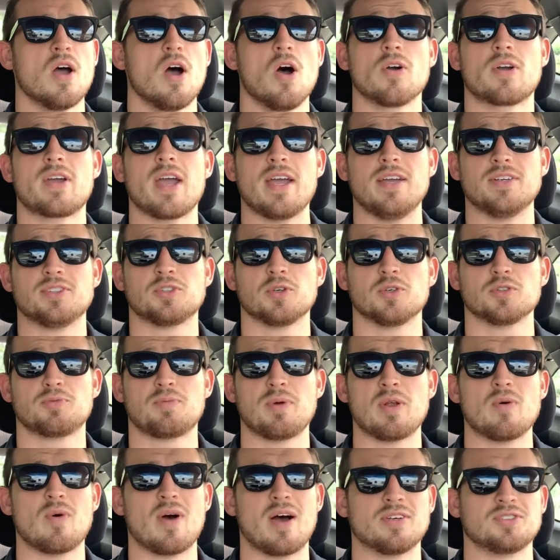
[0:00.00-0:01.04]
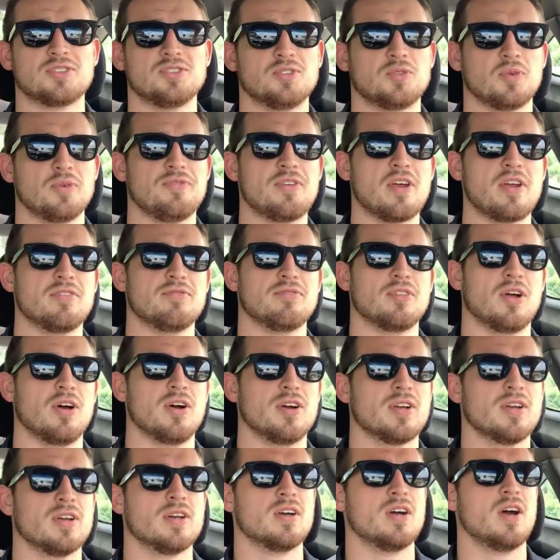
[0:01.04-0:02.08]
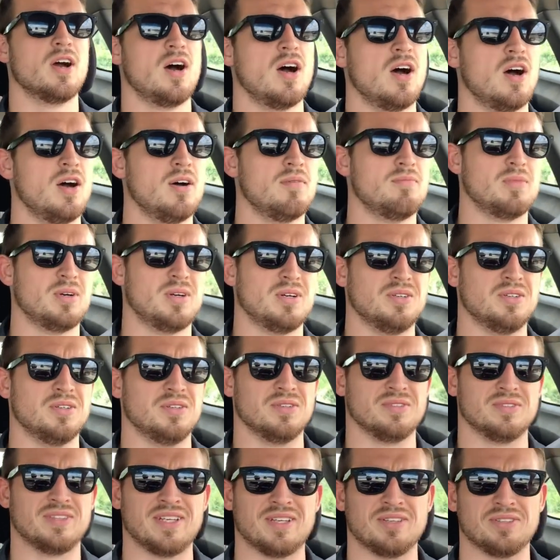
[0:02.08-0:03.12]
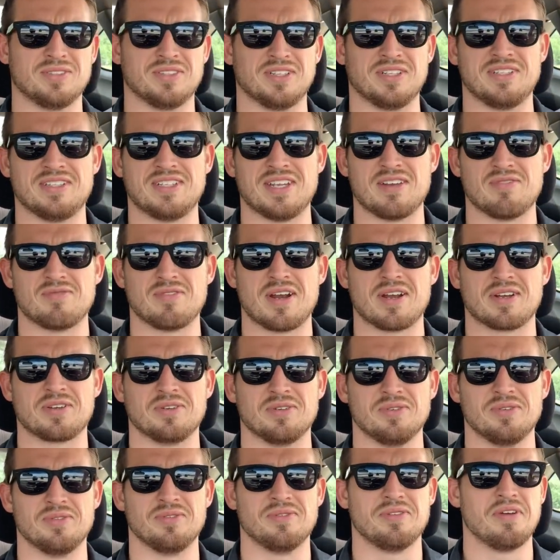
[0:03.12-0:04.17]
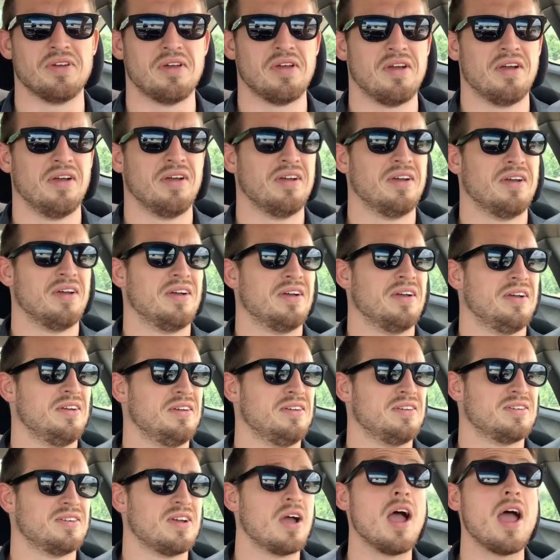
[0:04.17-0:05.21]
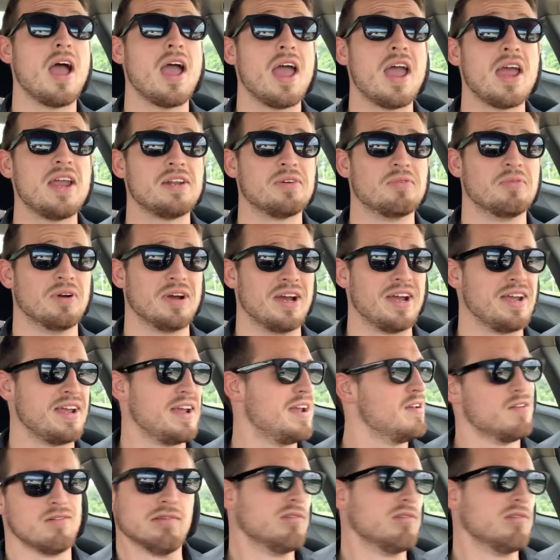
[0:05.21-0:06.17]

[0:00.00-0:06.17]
Okay, so it's been a while since we've done a vlog. Um, oh, that was a dead raccoon. Anyway.